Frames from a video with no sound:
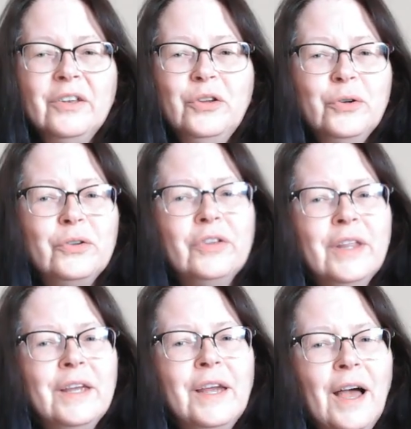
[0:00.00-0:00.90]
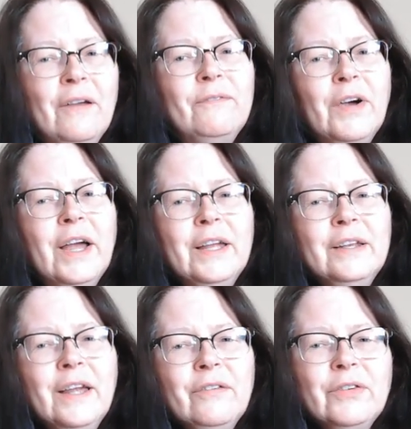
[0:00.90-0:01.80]
and usually I
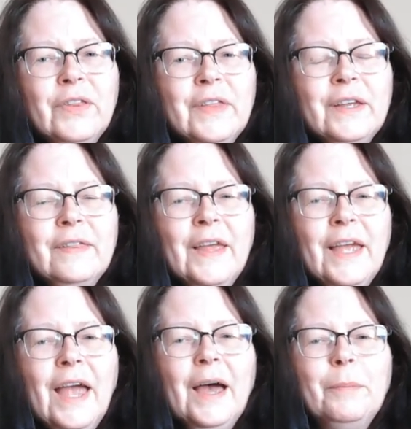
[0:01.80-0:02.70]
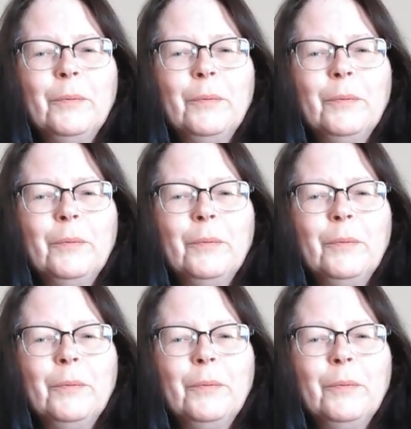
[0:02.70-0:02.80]
find everything they had.